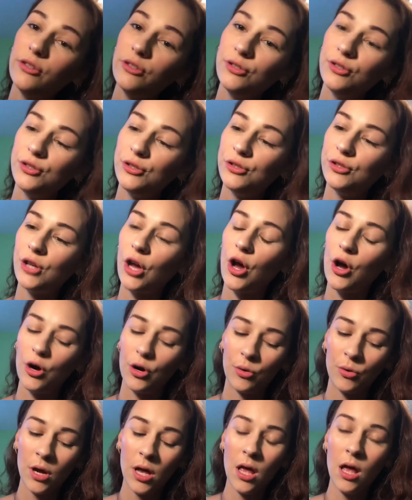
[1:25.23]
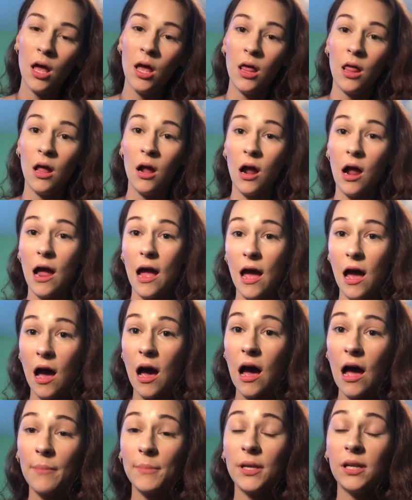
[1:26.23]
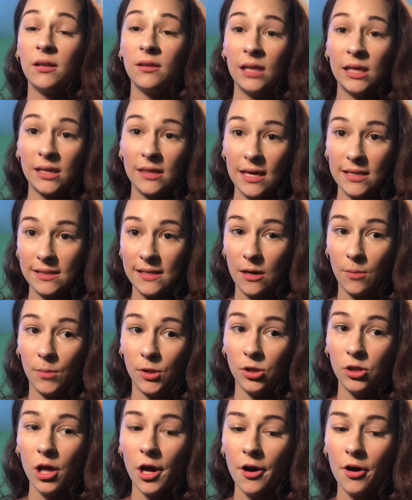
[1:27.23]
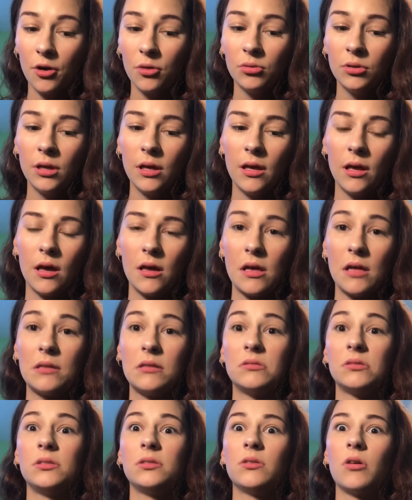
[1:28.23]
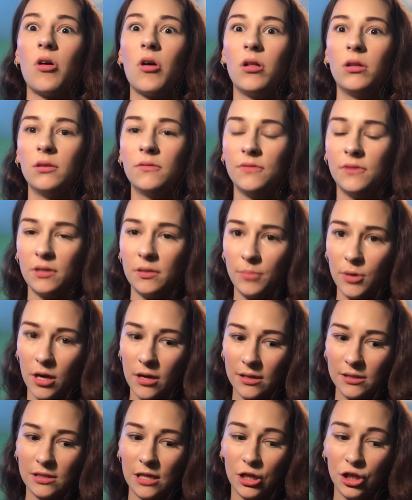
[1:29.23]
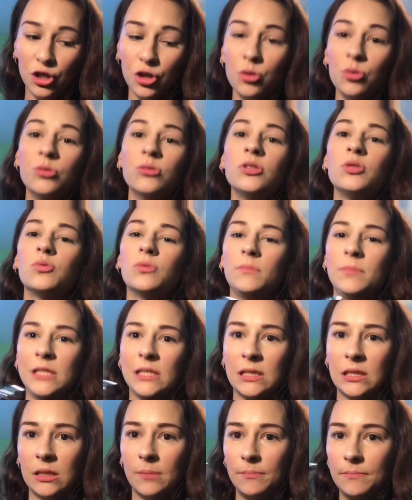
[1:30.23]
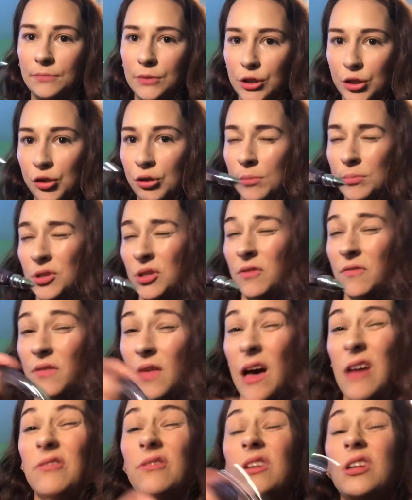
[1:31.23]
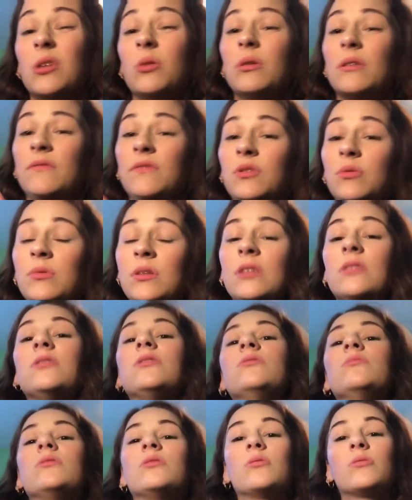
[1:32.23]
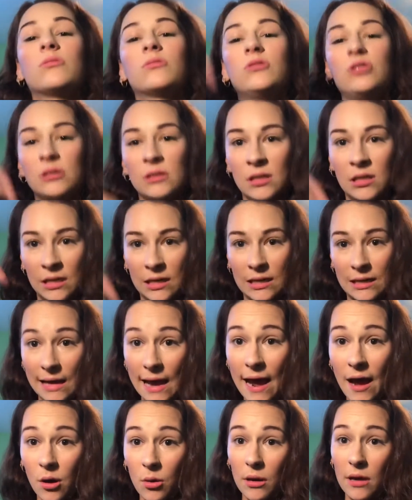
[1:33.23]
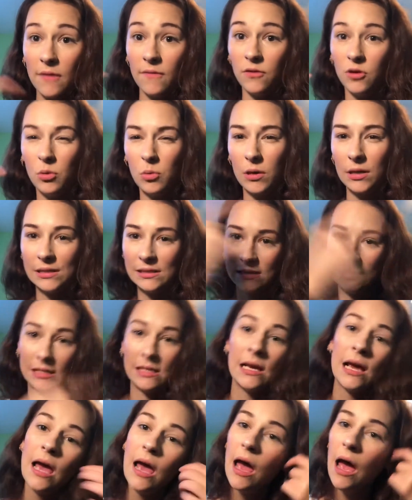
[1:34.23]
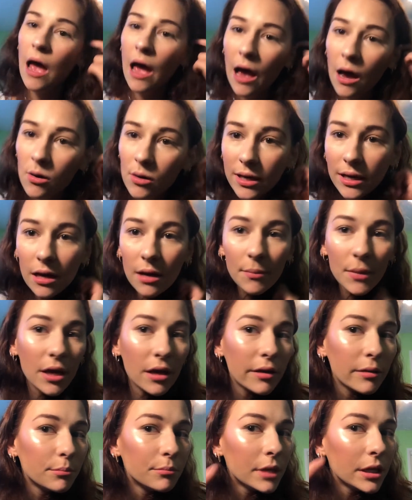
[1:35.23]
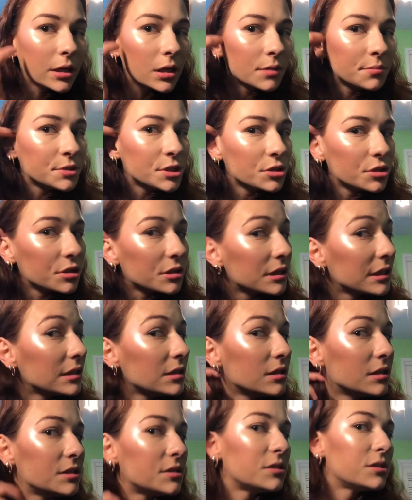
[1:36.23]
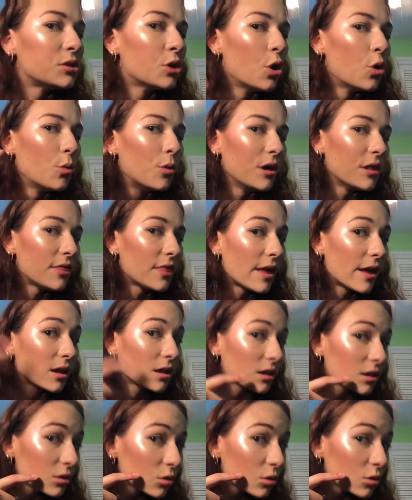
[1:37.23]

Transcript: So I'm gonna link that down below, and all of the products I used will be in the description of that video if you need to. So just click now if you want to see how I got my makeup to look like this with that.